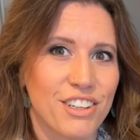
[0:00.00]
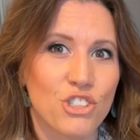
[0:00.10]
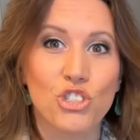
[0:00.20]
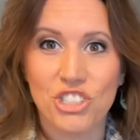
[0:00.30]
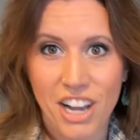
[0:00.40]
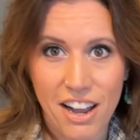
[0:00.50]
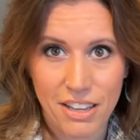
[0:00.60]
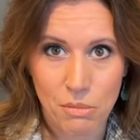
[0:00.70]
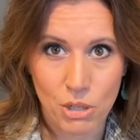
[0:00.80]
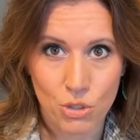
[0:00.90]

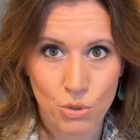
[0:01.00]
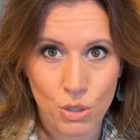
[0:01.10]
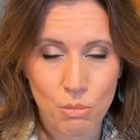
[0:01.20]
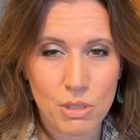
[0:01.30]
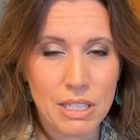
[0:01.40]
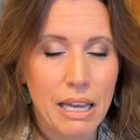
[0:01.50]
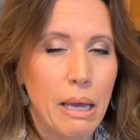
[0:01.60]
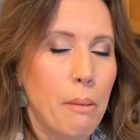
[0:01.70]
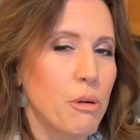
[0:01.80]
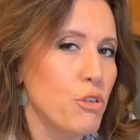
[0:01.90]
shiitake mushrooms.
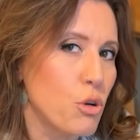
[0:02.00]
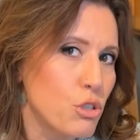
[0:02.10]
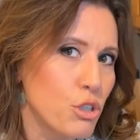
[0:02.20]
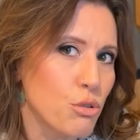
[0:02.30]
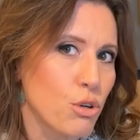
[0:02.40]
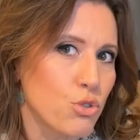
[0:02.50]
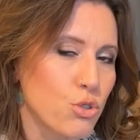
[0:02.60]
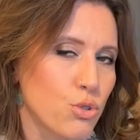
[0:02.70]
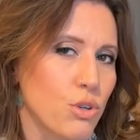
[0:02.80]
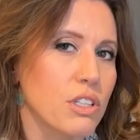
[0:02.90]
But if you go into your grocery store,